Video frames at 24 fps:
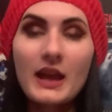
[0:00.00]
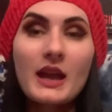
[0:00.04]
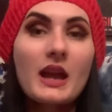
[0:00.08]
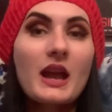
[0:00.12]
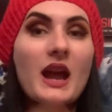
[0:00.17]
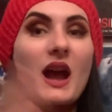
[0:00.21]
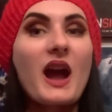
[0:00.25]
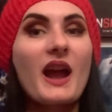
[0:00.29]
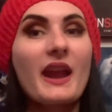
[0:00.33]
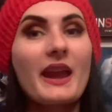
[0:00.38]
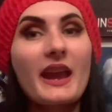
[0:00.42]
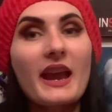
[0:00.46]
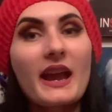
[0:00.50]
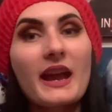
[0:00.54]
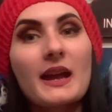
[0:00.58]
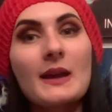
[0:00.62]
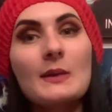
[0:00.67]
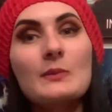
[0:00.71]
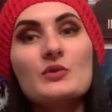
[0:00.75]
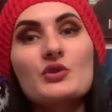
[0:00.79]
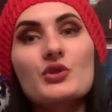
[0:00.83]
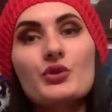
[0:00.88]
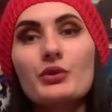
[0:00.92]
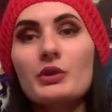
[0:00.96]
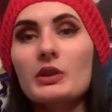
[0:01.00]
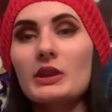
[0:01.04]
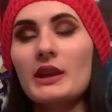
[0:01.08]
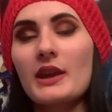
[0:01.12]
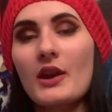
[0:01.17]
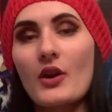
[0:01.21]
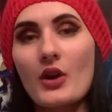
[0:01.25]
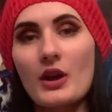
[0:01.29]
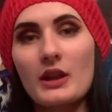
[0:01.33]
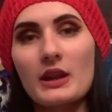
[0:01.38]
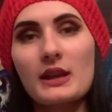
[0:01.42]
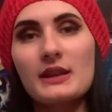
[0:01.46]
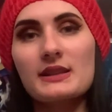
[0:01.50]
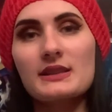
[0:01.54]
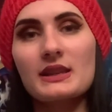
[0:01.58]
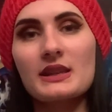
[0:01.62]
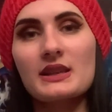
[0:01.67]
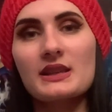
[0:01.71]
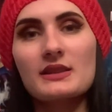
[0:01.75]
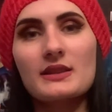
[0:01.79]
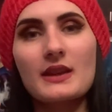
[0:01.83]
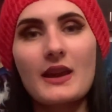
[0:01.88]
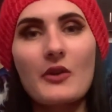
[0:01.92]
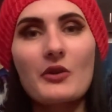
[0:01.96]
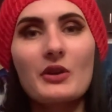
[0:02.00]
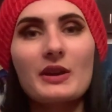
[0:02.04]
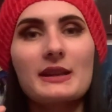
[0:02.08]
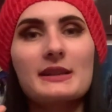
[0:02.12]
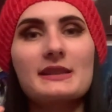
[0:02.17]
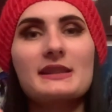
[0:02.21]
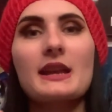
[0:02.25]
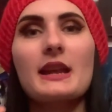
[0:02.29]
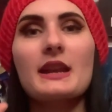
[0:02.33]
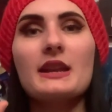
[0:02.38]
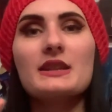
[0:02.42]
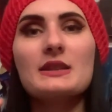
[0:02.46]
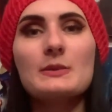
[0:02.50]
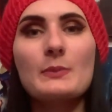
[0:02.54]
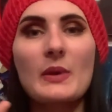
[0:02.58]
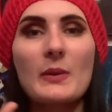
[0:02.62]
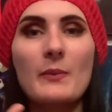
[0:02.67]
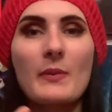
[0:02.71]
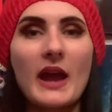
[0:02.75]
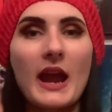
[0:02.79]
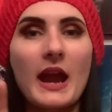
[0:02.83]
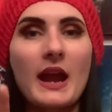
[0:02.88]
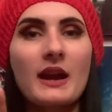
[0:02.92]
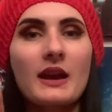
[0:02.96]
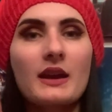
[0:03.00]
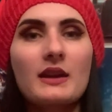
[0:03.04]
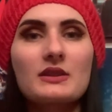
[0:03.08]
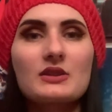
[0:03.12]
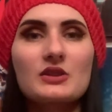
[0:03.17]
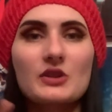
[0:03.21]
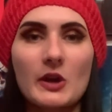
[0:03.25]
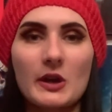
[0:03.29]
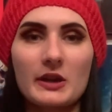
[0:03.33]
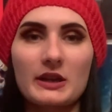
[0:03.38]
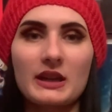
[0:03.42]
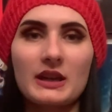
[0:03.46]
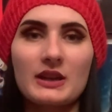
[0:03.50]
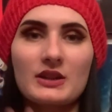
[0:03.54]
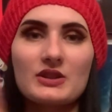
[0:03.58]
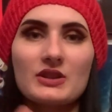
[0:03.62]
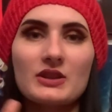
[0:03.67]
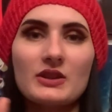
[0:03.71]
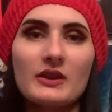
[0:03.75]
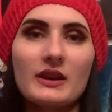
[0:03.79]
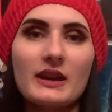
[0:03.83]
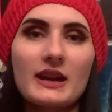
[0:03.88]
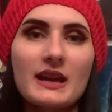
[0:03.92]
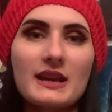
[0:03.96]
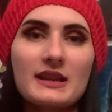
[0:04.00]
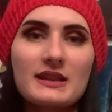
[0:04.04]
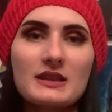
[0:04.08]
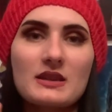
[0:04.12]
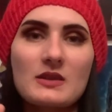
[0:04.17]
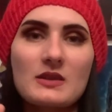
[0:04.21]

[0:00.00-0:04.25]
I am truly, honestly, so excited to be back talking to you guys, to